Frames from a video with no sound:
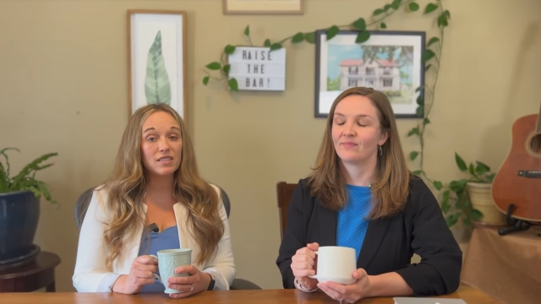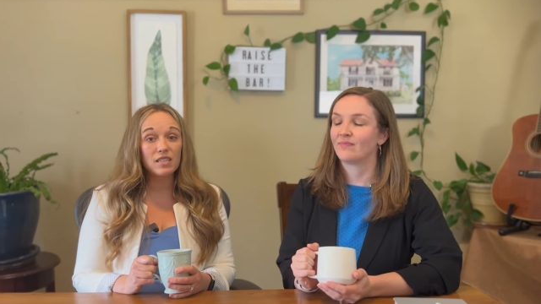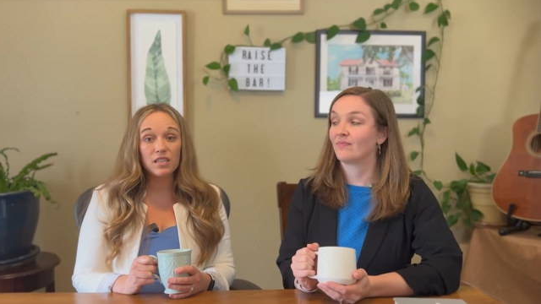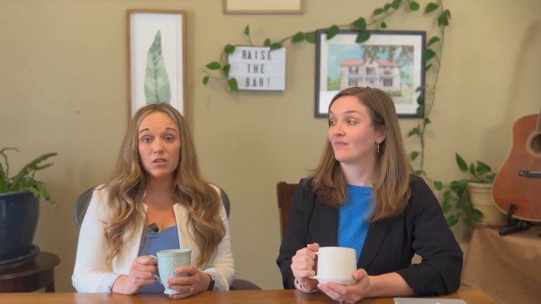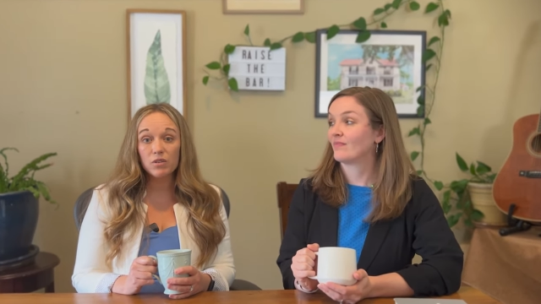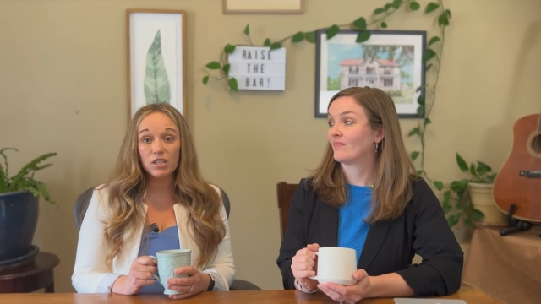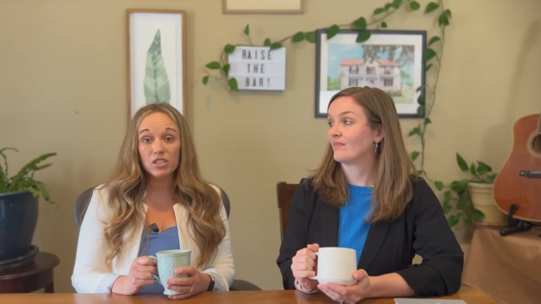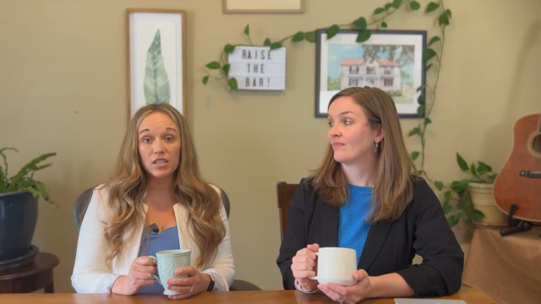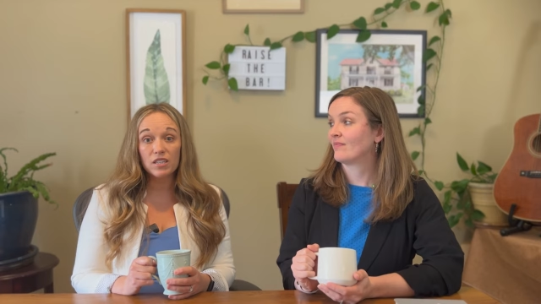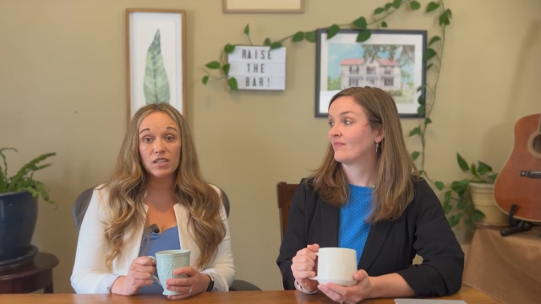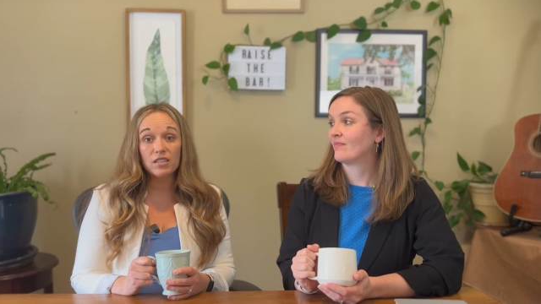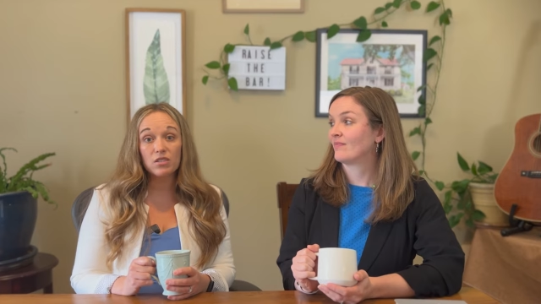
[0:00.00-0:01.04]
Speaker 1: scenic
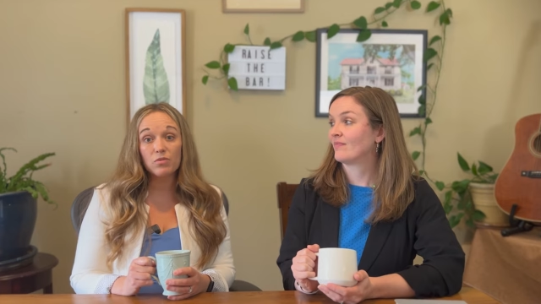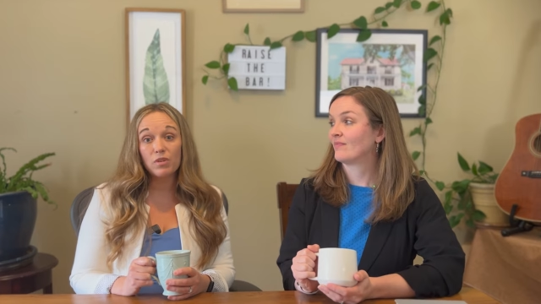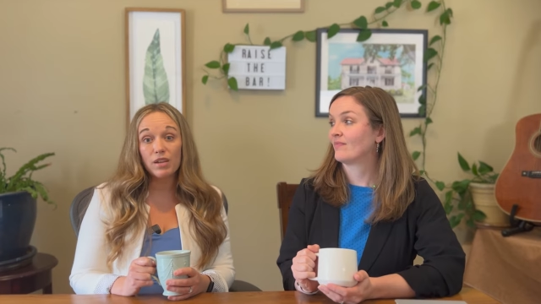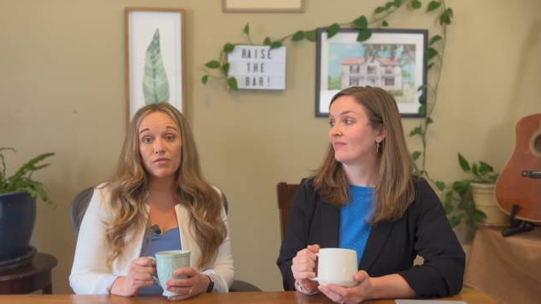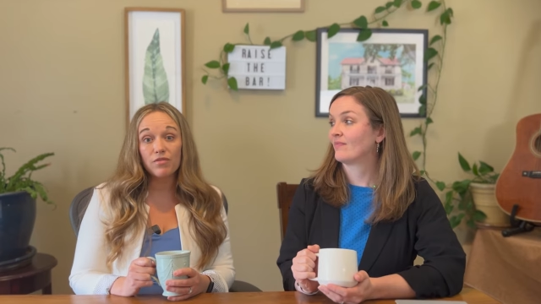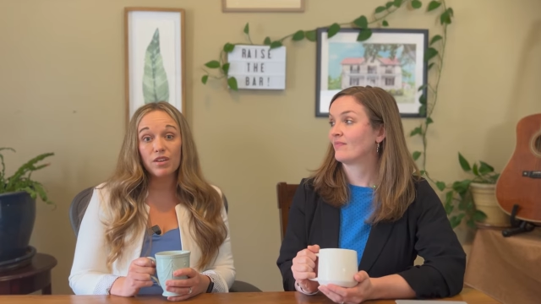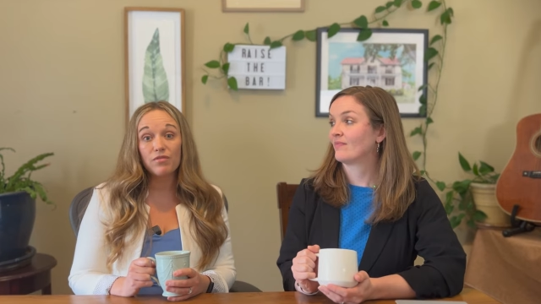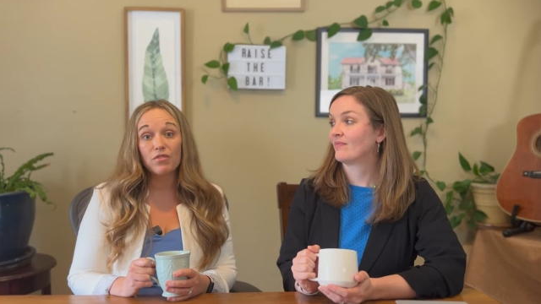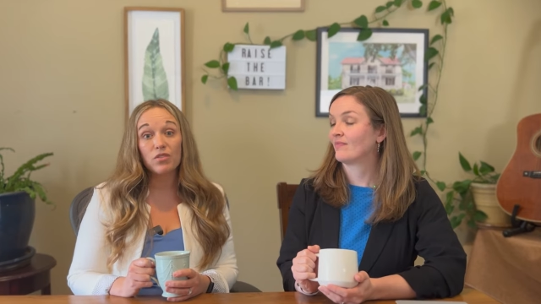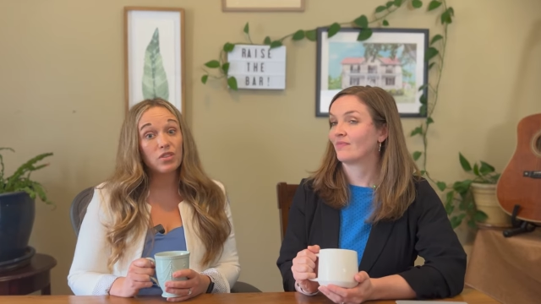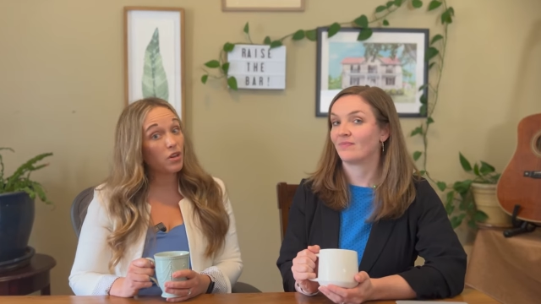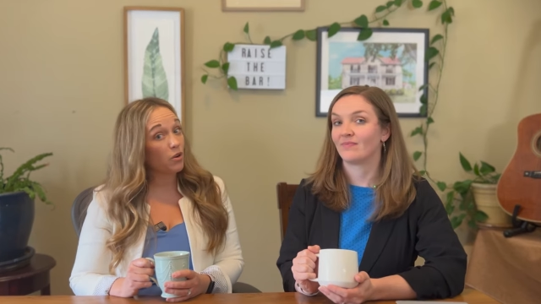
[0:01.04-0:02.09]
region is the right fit
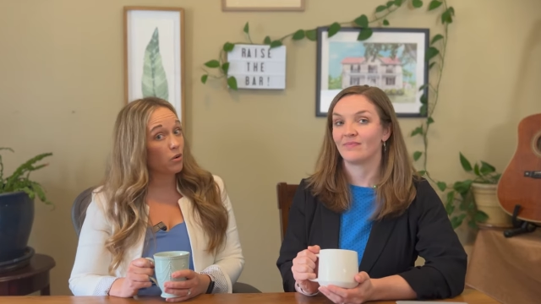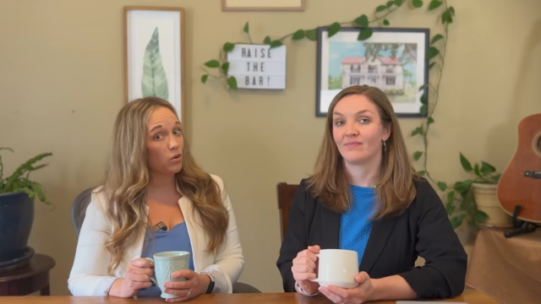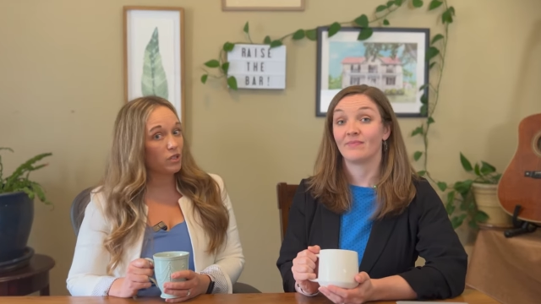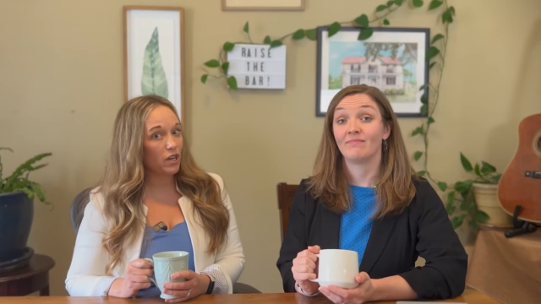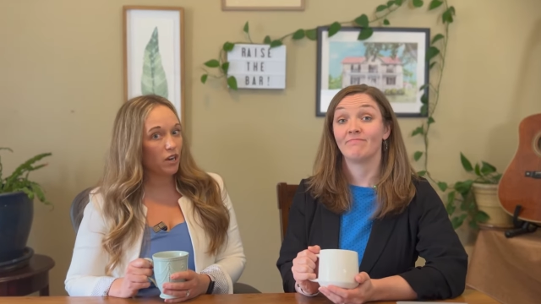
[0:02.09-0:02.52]
for their golden